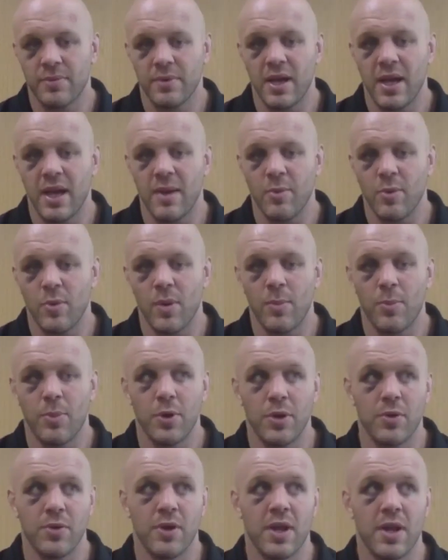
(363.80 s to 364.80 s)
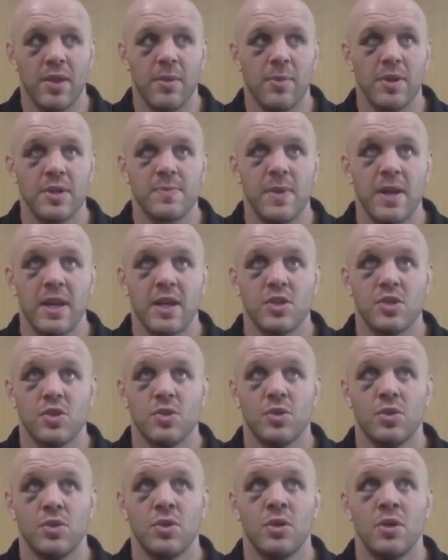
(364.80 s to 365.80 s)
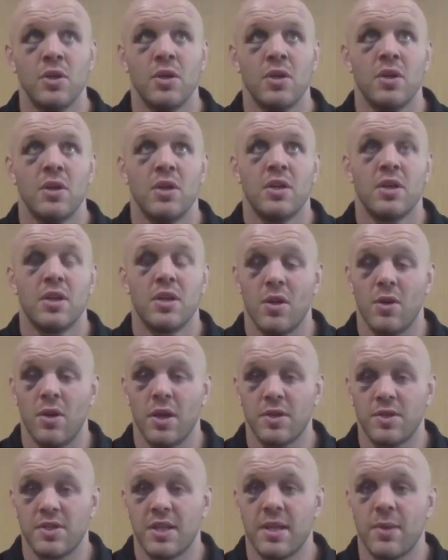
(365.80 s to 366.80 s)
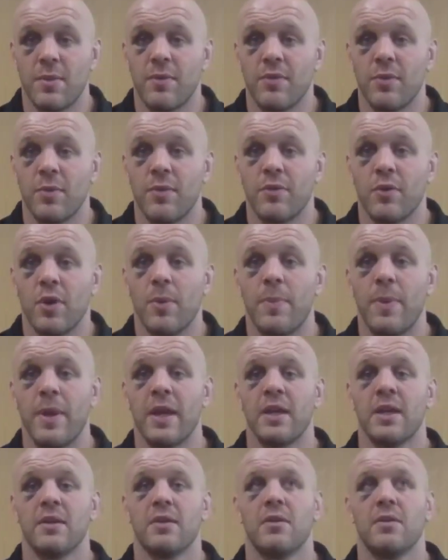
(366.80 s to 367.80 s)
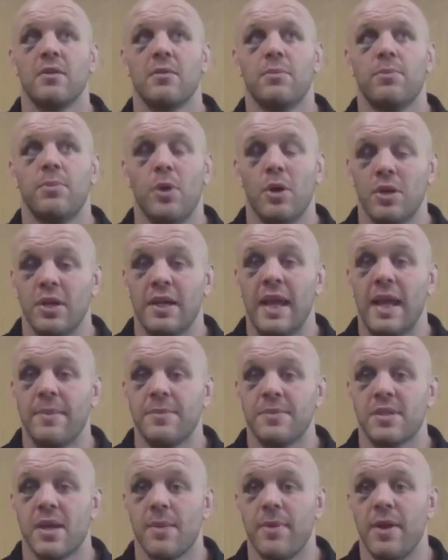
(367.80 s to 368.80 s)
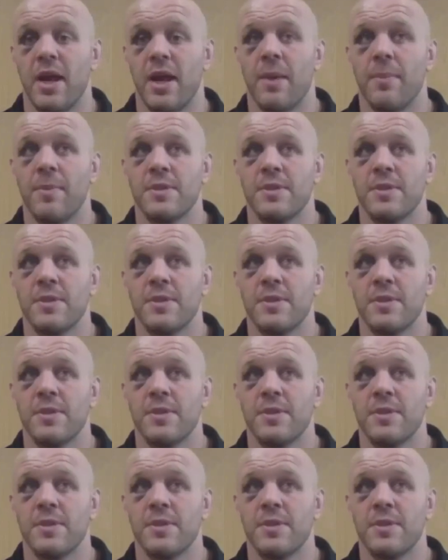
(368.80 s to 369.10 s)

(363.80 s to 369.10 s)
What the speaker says: at one point or another, but it's making sure, like you said, that we've got a big block of games coming up.